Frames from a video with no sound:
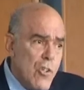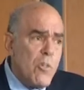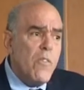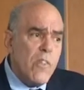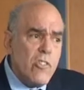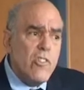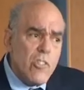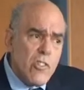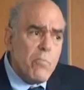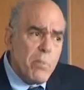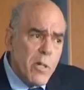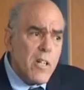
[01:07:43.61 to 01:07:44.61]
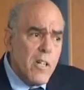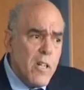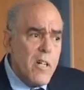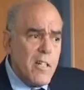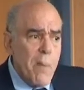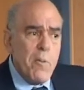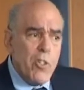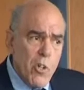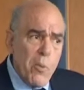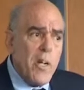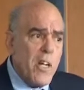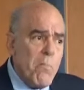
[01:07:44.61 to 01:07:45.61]
Universities are pretty, they've been
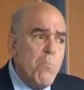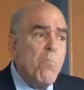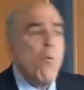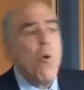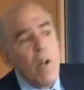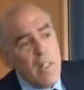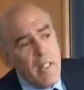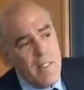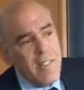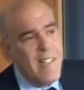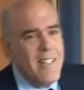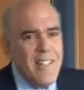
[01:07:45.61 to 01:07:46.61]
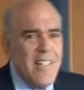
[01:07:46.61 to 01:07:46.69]
doing it more or less.